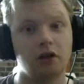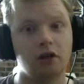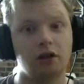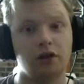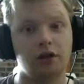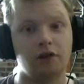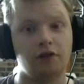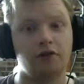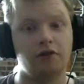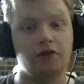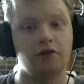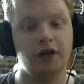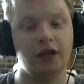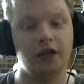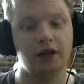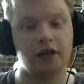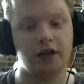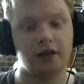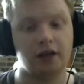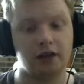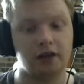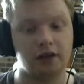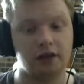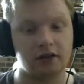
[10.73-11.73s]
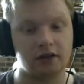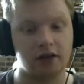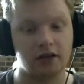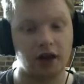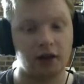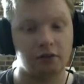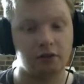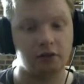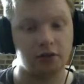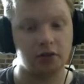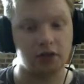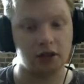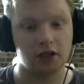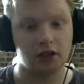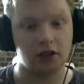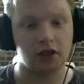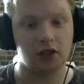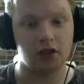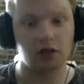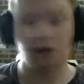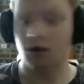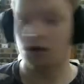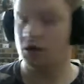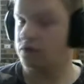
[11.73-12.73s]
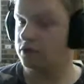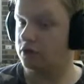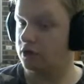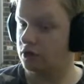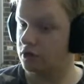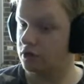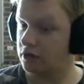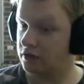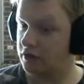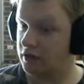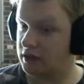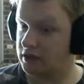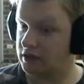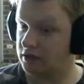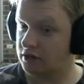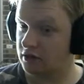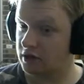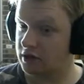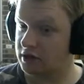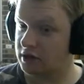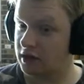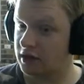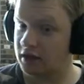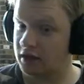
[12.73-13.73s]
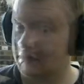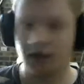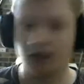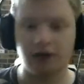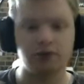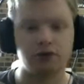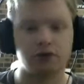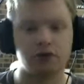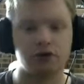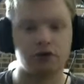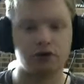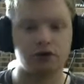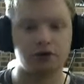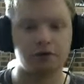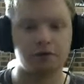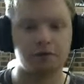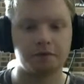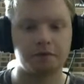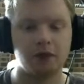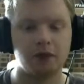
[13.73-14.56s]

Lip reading: the 5th chapter of the Revenge of the Sith levels,